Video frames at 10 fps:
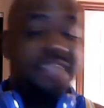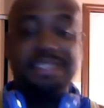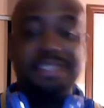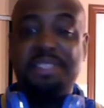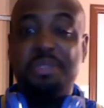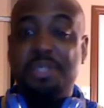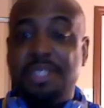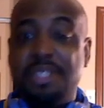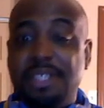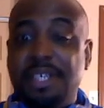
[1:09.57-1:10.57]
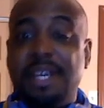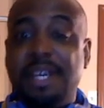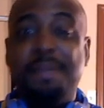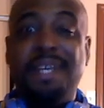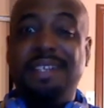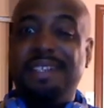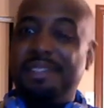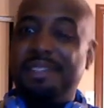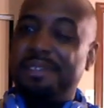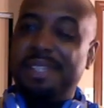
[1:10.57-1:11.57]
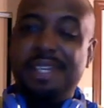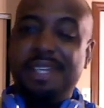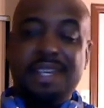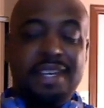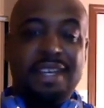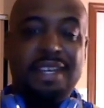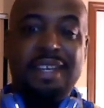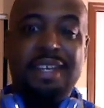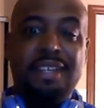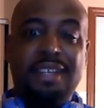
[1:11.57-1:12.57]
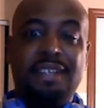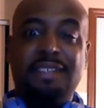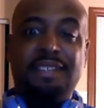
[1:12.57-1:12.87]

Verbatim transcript: is he too black? Is he too hood? I mean, you know,